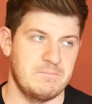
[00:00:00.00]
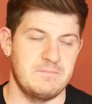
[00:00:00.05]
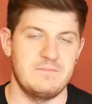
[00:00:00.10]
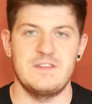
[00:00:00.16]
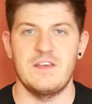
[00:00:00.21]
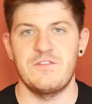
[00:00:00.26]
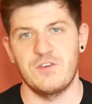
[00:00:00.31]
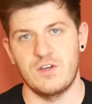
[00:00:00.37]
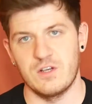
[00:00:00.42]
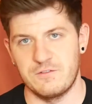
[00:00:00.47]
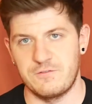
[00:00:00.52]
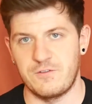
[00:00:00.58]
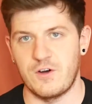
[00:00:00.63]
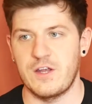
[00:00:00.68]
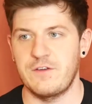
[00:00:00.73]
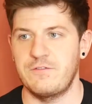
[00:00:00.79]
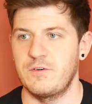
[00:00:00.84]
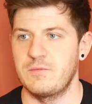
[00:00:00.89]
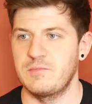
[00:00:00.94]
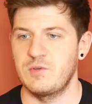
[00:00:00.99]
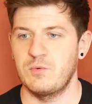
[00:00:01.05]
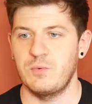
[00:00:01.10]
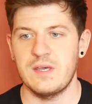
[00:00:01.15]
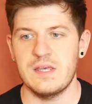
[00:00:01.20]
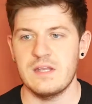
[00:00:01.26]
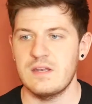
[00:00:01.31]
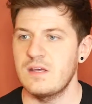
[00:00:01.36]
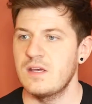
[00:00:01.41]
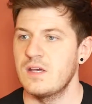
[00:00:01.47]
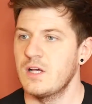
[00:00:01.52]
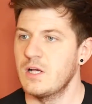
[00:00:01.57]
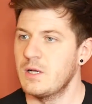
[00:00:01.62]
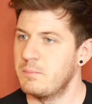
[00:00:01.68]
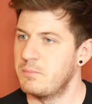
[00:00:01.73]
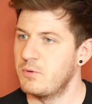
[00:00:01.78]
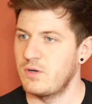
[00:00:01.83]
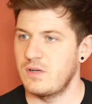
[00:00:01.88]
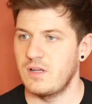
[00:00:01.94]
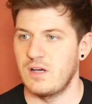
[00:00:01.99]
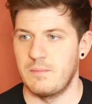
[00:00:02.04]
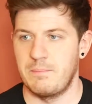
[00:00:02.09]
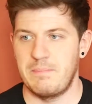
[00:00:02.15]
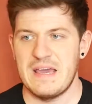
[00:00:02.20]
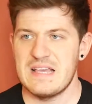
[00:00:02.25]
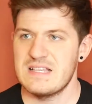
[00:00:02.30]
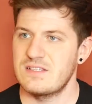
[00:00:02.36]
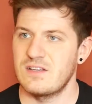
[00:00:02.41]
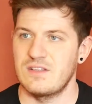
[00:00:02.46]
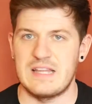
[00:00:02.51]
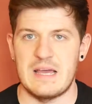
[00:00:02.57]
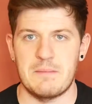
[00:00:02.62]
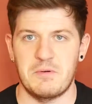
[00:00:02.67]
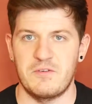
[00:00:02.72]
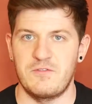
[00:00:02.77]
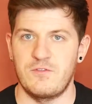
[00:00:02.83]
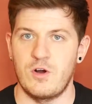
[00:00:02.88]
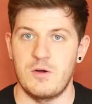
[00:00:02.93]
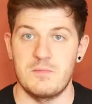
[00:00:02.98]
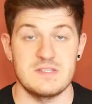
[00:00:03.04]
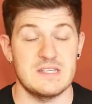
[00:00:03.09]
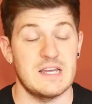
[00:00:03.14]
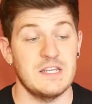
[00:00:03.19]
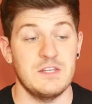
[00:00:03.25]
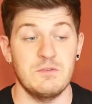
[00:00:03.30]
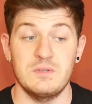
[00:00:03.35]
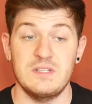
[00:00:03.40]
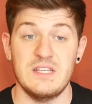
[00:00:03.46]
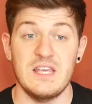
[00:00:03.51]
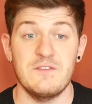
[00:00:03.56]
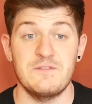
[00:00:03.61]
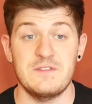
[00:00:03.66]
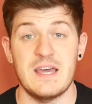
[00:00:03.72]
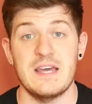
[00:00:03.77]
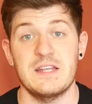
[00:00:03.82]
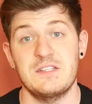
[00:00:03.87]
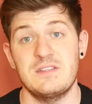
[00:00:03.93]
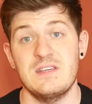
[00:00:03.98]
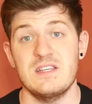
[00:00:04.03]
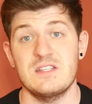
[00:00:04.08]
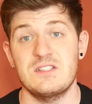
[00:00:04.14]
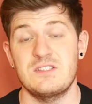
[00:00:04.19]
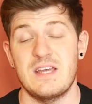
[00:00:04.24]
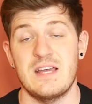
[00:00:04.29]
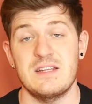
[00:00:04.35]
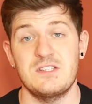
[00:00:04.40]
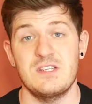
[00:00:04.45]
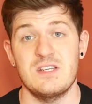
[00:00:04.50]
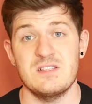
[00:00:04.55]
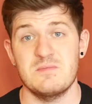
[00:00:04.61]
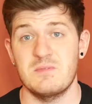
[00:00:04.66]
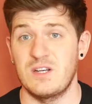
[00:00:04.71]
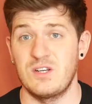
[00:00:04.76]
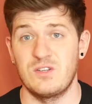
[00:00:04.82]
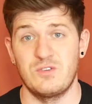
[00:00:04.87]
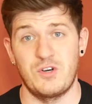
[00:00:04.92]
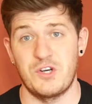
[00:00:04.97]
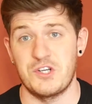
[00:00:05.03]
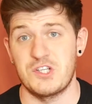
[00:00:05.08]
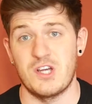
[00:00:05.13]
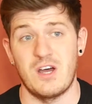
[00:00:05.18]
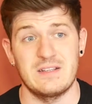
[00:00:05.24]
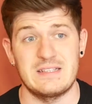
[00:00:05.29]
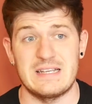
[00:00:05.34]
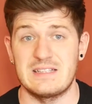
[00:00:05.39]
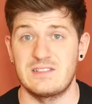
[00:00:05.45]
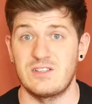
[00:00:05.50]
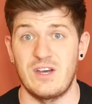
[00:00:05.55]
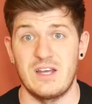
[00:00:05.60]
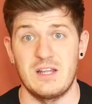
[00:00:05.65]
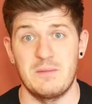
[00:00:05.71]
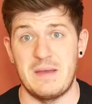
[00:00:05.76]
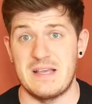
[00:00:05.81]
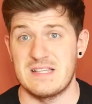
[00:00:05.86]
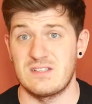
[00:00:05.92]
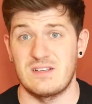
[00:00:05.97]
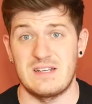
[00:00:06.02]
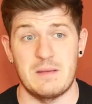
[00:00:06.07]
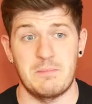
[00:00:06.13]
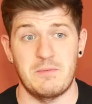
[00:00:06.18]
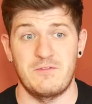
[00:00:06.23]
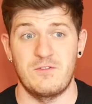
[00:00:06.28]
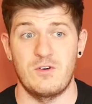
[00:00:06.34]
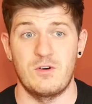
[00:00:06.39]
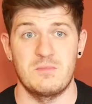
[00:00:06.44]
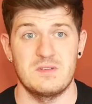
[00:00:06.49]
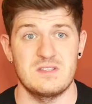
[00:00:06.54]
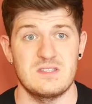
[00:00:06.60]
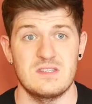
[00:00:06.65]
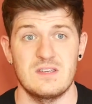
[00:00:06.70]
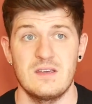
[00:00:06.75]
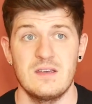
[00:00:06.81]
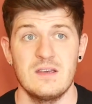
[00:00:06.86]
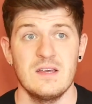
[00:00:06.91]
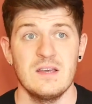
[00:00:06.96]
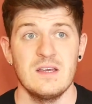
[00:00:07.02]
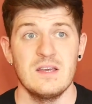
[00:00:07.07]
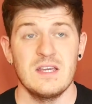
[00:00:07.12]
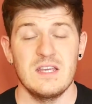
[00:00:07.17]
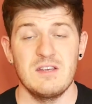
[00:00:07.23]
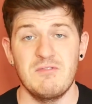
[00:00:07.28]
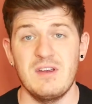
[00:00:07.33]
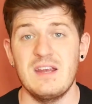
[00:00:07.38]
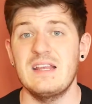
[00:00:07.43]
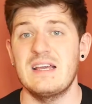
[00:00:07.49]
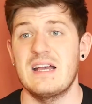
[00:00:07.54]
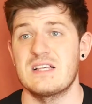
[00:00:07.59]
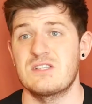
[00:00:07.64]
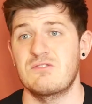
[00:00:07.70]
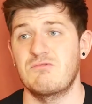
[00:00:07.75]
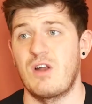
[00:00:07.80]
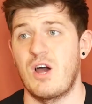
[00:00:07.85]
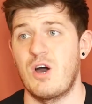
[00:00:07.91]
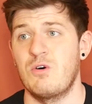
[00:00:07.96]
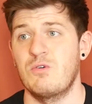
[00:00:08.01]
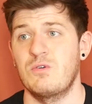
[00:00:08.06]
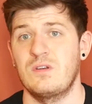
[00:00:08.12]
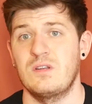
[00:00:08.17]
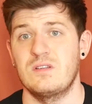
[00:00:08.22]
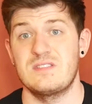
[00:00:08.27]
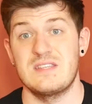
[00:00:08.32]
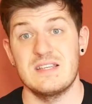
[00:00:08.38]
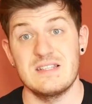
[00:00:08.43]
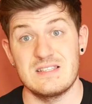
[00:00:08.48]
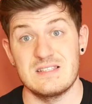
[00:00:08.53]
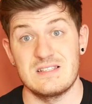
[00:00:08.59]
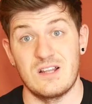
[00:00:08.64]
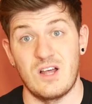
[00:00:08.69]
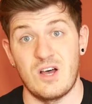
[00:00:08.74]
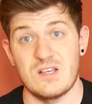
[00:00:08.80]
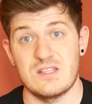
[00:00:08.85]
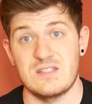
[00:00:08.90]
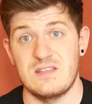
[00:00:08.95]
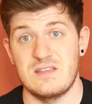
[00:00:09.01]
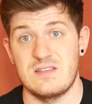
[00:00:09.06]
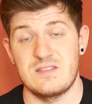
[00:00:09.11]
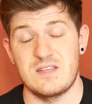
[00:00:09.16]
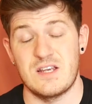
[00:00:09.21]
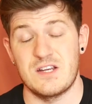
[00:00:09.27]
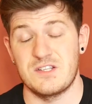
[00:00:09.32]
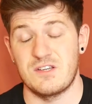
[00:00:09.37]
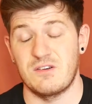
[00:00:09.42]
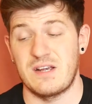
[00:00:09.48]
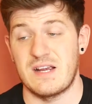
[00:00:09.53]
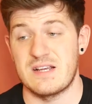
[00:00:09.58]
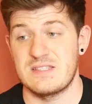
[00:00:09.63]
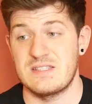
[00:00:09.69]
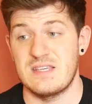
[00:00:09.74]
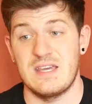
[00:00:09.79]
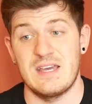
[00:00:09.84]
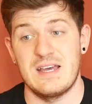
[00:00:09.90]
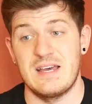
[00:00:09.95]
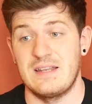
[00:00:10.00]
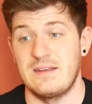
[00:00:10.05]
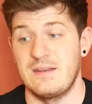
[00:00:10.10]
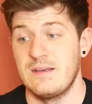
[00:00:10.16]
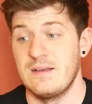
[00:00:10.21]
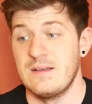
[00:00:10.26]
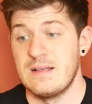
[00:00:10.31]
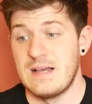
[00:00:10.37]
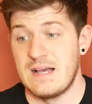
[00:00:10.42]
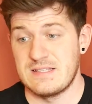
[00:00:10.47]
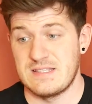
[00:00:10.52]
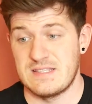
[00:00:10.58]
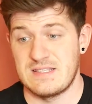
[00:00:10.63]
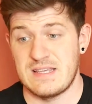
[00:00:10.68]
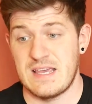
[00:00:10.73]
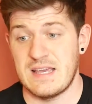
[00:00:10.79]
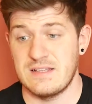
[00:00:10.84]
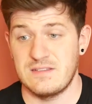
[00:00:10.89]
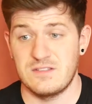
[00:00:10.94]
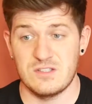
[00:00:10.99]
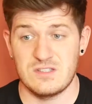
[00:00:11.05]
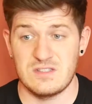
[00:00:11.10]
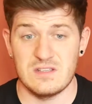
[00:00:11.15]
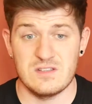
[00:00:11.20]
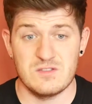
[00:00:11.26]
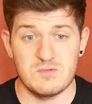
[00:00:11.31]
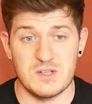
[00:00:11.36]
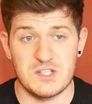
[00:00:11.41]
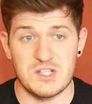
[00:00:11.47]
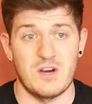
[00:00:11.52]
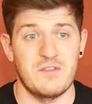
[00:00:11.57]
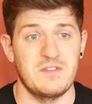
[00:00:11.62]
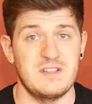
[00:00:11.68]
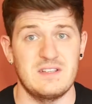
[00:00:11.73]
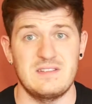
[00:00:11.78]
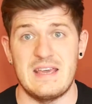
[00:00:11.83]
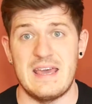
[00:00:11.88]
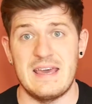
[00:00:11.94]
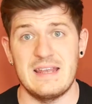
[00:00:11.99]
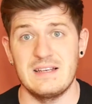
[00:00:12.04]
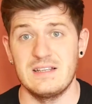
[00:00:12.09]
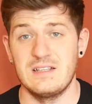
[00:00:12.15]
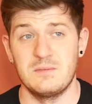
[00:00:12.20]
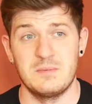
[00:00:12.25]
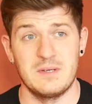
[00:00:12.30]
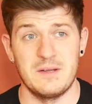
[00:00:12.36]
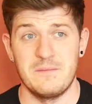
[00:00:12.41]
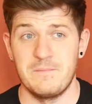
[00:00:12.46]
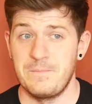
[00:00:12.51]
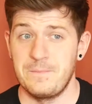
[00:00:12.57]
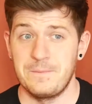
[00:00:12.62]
Difficult fight for him to win, but based on that performance, and you would give Ted Cheeseman another shot at that title based on that performance. He really has grown since his loss to Sergio Garcia, and as I say, just to switch over to Ted a little bit,